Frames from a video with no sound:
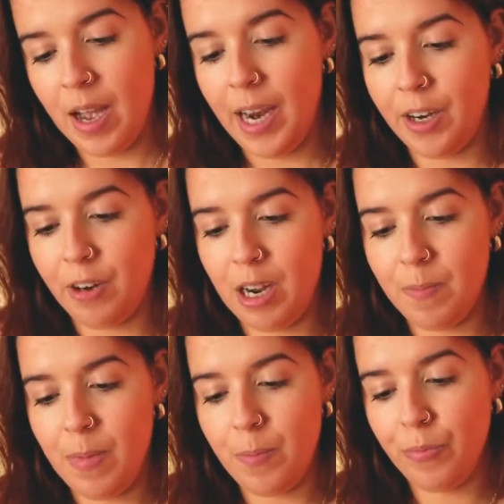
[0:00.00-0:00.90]
I
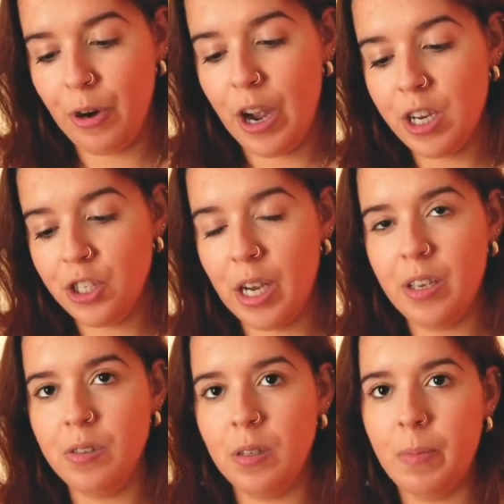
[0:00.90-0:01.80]
grab my brush. I
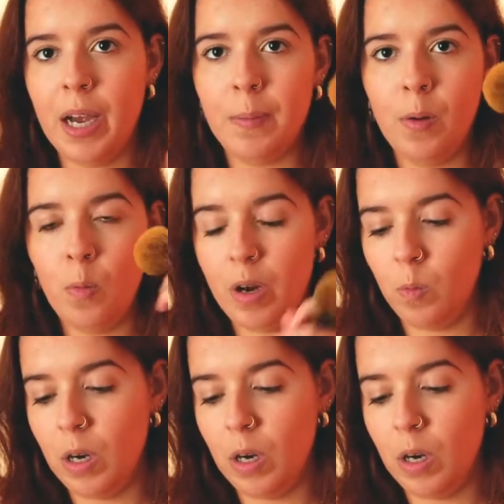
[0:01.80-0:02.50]
use the Pac-Man Wet n